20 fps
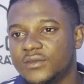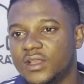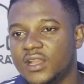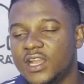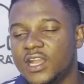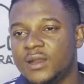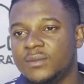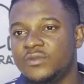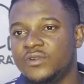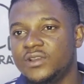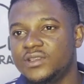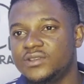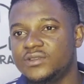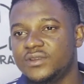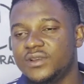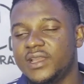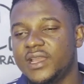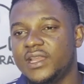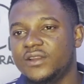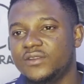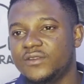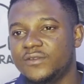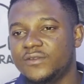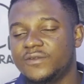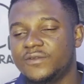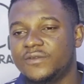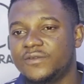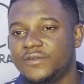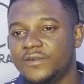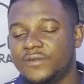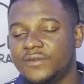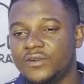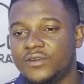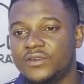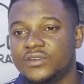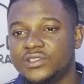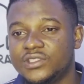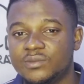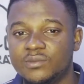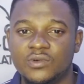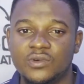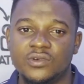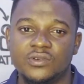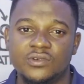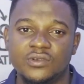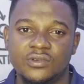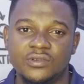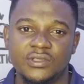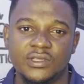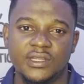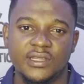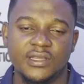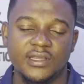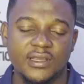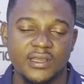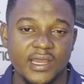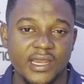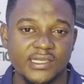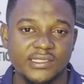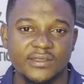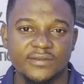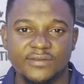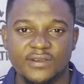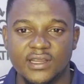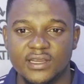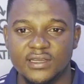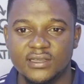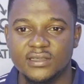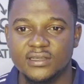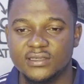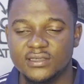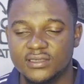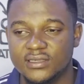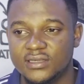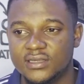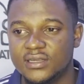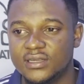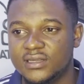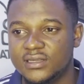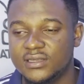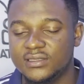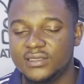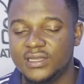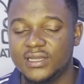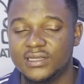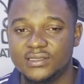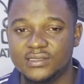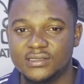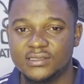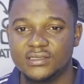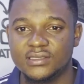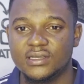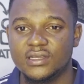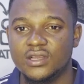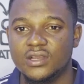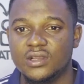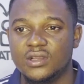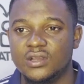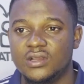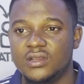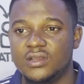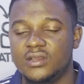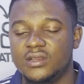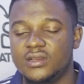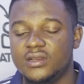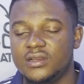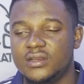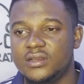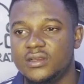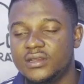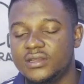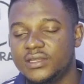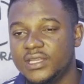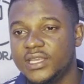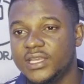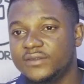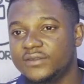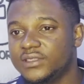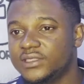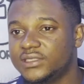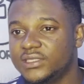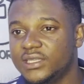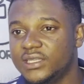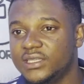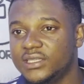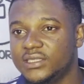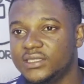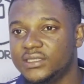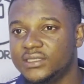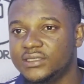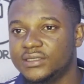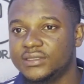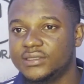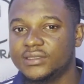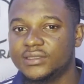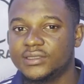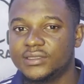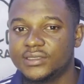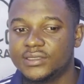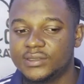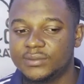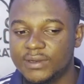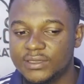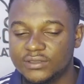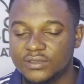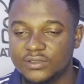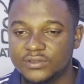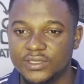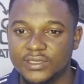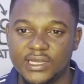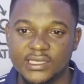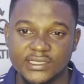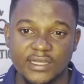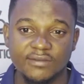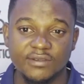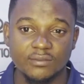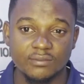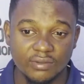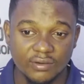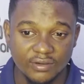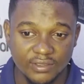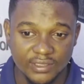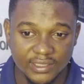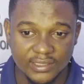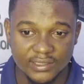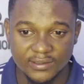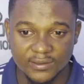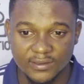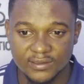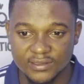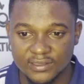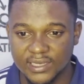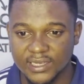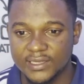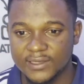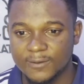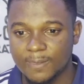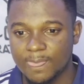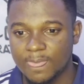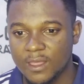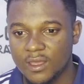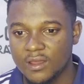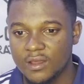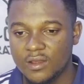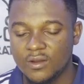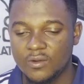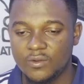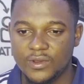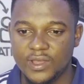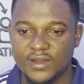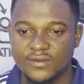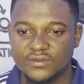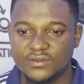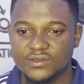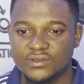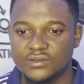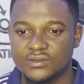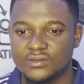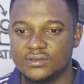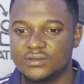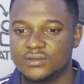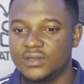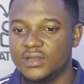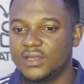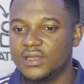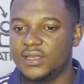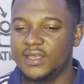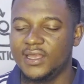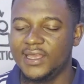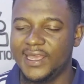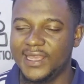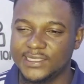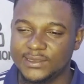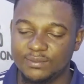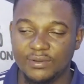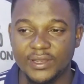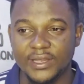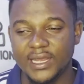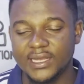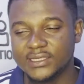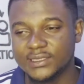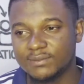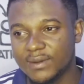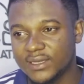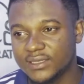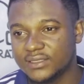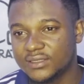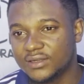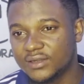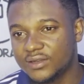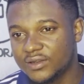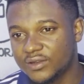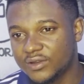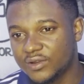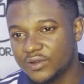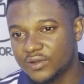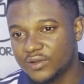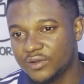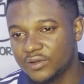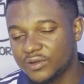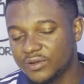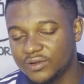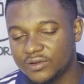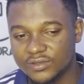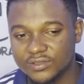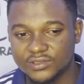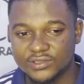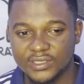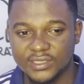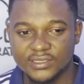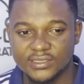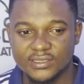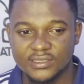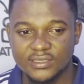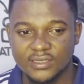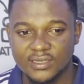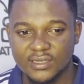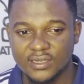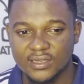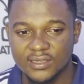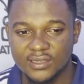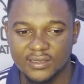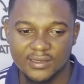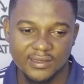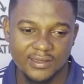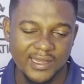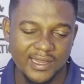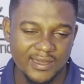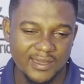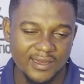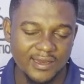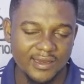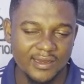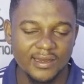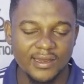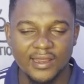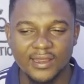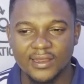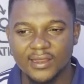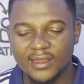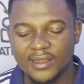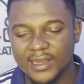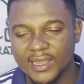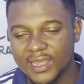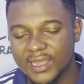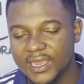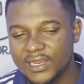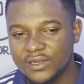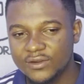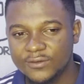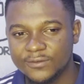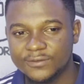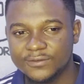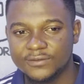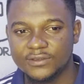I'm going to kind of focus more on the catch the flag, that they gave us a smart contract that's having bugging. Then we have to exploit that smart contract, like kind of